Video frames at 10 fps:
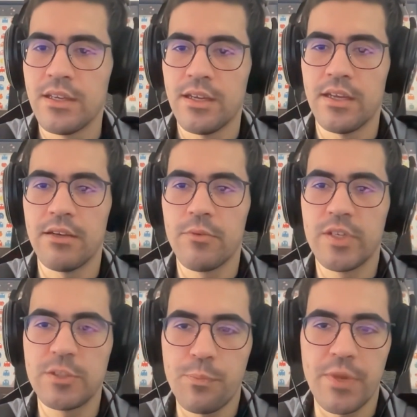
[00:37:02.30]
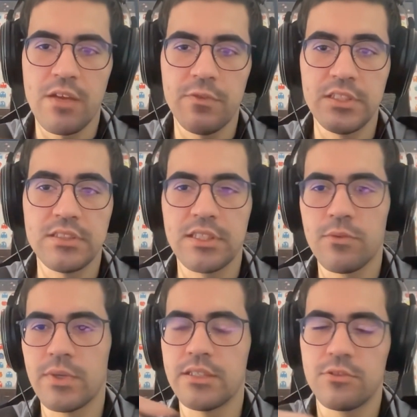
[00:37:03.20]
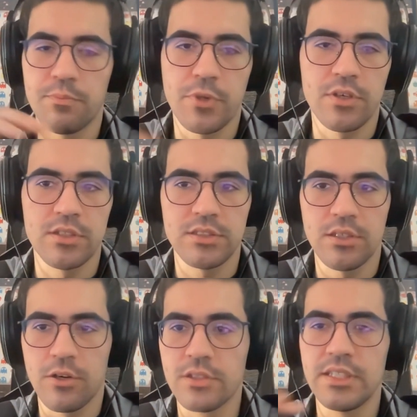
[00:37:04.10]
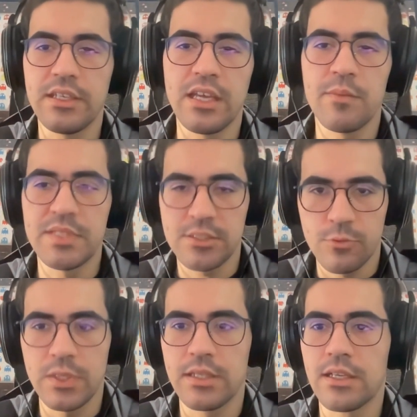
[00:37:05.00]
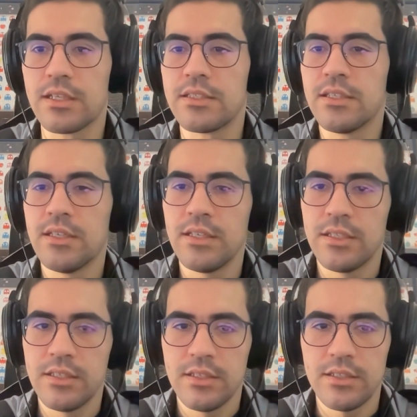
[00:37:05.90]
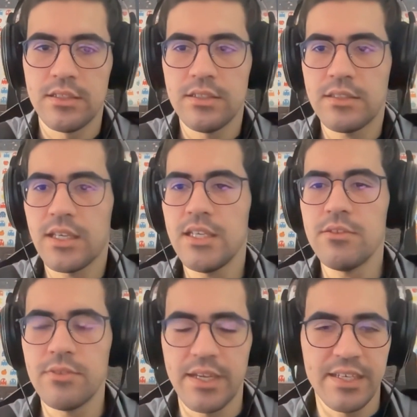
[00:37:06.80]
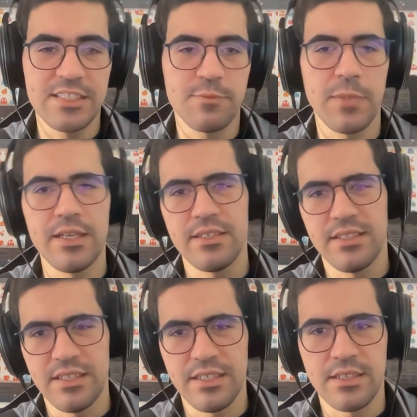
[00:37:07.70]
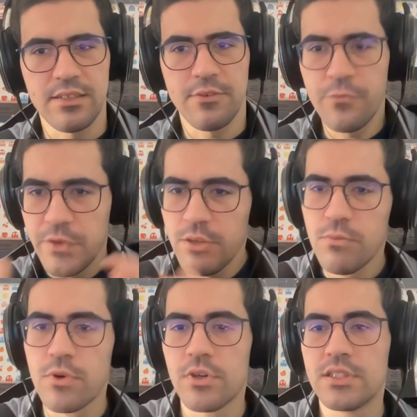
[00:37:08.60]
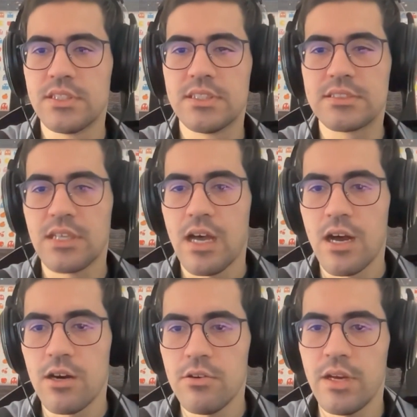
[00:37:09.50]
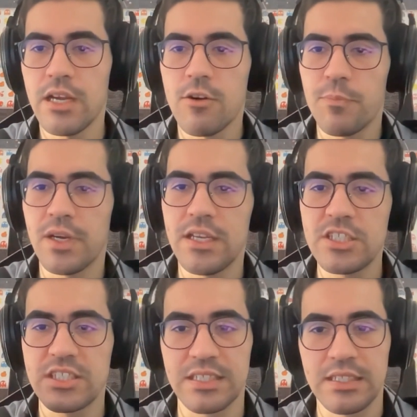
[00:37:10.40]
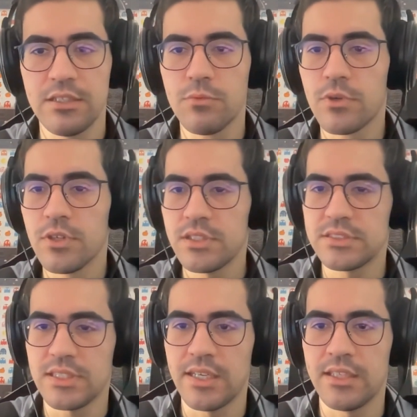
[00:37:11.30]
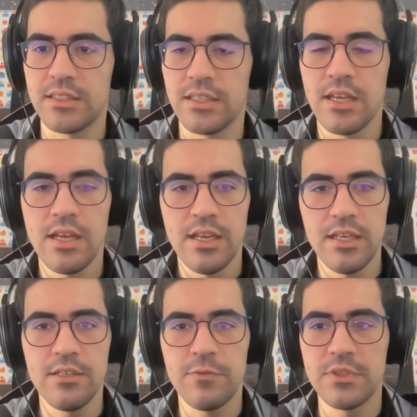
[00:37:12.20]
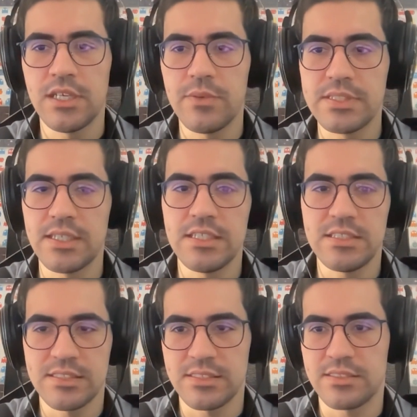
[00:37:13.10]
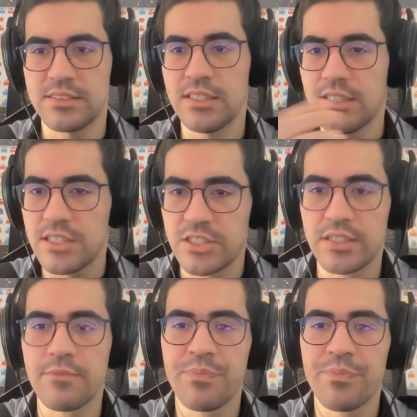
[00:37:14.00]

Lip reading: which paved the way to port other games quickly. Can you explain in a few words how recompilation works and if there is a synergy